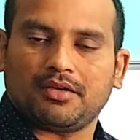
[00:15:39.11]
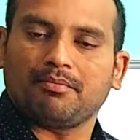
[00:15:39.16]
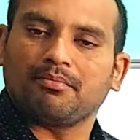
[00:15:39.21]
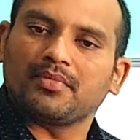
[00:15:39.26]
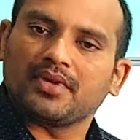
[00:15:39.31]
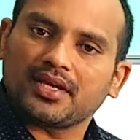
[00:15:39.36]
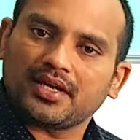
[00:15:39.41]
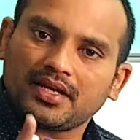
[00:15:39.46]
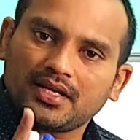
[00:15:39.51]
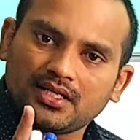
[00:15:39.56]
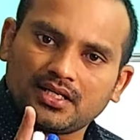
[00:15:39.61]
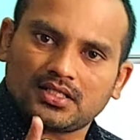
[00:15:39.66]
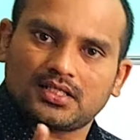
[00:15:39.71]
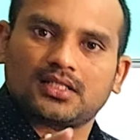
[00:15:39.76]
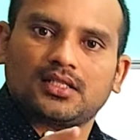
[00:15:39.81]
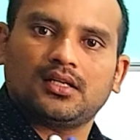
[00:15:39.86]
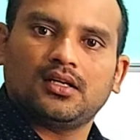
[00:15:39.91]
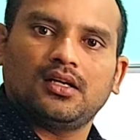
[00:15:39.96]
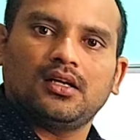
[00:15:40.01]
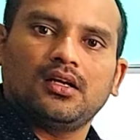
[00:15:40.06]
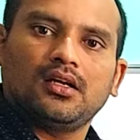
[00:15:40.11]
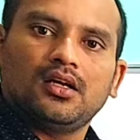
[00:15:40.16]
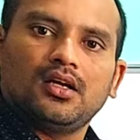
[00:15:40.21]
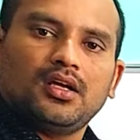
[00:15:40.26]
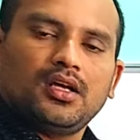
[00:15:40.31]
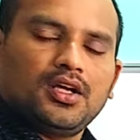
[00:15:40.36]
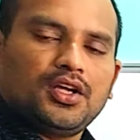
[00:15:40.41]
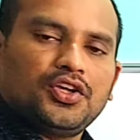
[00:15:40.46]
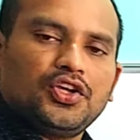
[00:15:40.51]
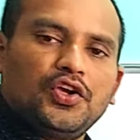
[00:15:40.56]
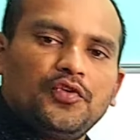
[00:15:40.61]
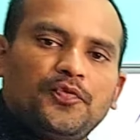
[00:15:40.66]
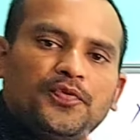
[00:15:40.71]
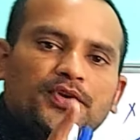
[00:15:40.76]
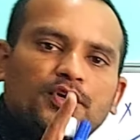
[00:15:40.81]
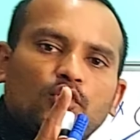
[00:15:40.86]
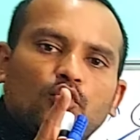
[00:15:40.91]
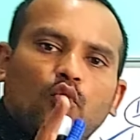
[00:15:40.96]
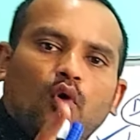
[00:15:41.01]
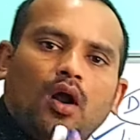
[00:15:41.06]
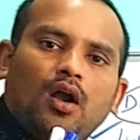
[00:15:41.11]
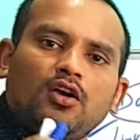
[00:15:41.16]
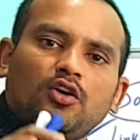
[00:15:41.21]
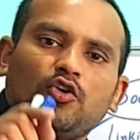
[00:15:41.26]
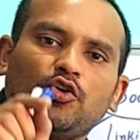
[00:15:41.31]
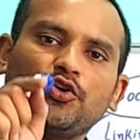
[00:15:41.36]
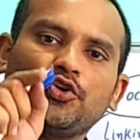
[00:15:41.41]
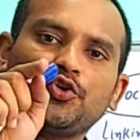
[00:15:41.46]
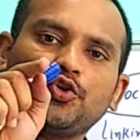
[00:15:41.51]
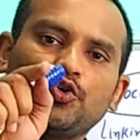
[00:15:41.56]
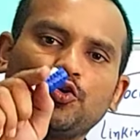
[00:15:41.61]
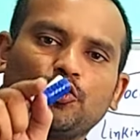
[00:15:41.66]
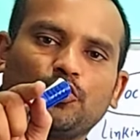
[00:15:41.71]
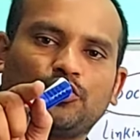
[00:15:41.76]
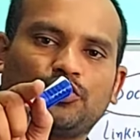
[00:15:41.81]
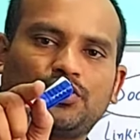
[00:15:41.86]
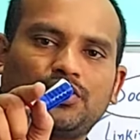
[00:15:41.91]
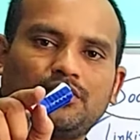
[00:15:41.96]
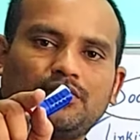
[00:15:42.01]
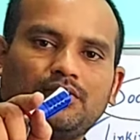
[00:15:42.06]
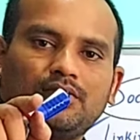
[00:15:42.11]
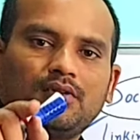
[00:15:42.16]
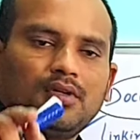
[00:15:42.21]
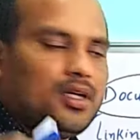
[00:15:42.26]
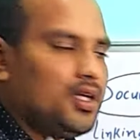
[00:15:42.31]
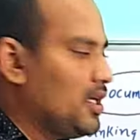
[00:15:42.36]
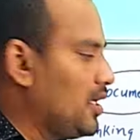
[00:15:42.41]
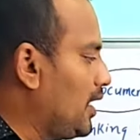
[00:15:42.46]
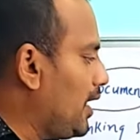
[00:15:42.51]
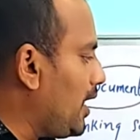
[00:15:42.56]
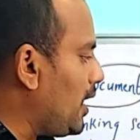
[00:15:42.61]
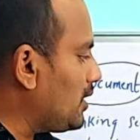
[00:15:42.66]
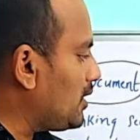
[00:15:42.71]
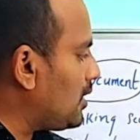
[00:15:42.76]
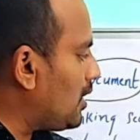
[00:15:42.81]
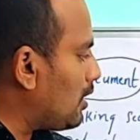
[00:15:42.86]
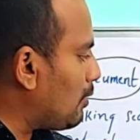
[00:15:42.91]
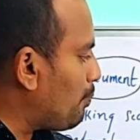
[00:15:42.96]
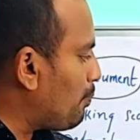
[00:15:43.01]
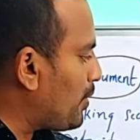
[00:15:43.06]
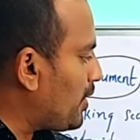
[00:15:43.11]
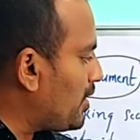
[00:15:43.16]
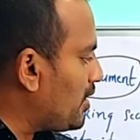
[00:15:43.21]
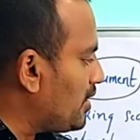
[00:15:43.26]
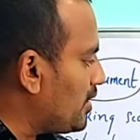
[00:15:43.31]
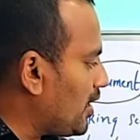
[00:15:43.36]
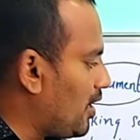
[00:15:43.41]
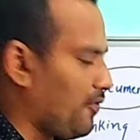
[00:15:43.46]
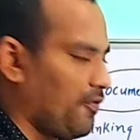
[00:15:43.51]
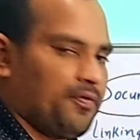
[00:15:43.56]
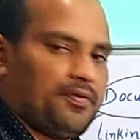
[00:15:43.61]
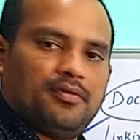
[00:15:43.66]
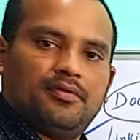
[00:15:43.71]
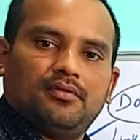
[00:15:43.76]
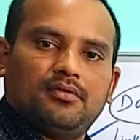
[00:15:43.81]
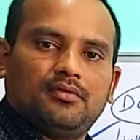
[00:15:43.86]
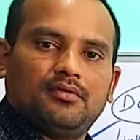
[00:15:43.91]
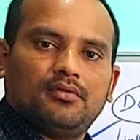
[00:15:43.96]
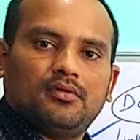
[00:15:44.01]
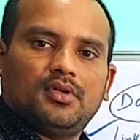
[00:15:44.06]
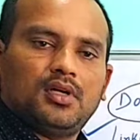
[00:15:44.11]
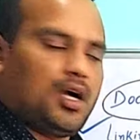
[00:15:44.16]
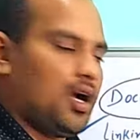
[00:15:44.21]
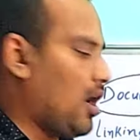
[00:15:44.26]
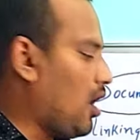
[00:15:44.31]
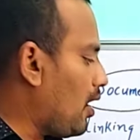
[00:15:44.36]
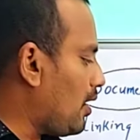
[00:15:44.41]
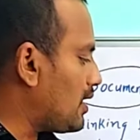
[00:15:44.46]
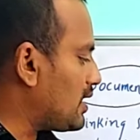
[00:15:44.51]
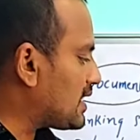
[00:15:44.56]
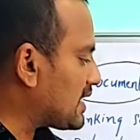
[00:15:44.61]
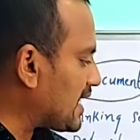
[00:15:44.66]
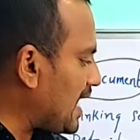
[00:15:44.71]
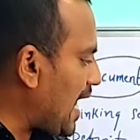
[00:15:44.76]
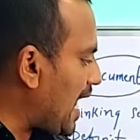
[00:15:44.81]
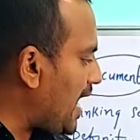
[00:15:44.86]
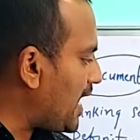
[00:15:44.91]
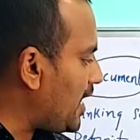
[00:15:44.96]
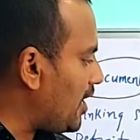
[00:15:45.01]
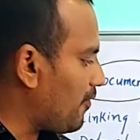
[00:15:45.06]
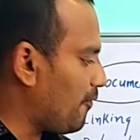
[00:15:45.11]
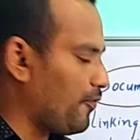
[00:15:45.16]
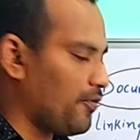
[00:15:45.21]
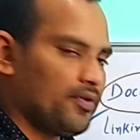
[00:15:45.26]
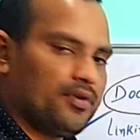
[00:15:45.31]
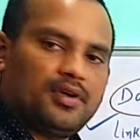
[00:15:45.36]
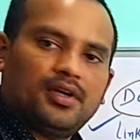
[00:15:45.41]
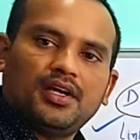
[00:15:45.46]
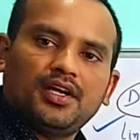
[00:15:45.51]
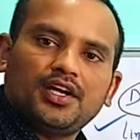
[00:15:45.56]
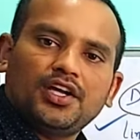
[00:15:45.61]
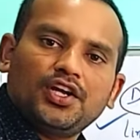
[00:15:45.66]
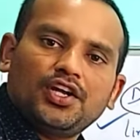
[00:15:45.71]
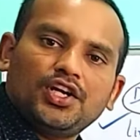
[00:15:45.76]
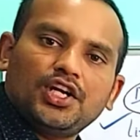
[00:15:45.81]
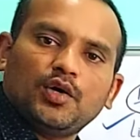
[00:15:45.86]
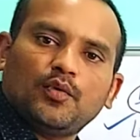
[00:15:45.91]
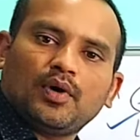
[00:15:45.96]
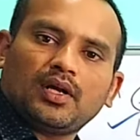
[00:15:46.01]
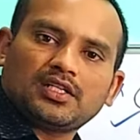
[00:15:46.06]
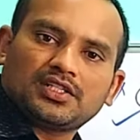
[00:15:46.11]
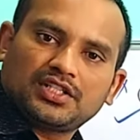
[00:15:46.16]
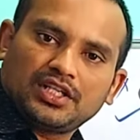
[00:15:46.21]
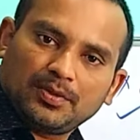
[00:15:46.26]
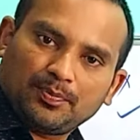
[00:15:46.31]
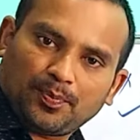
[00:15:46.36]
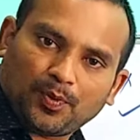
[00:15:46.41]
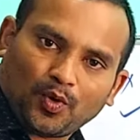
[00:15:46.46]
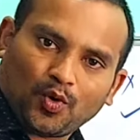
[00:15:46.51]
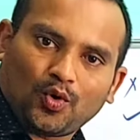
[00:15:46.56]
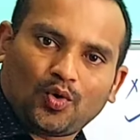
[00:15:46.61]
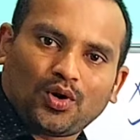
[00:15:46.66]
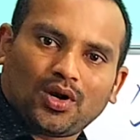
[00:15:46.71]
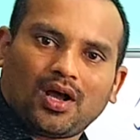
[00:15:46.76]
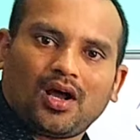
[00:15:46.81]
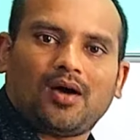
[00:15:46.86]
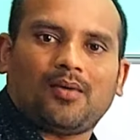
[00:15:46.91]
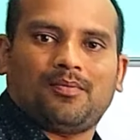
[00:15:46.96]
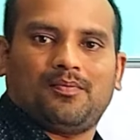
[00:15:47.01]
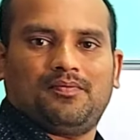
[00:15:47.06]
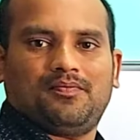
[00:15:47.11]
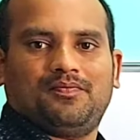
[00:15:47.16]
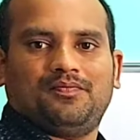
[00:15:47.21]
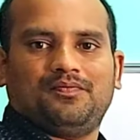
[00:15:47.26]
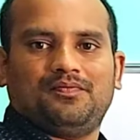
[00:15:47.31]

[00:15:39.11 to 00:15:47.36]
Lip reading: Means if you want to use either printf or scanf in your C program,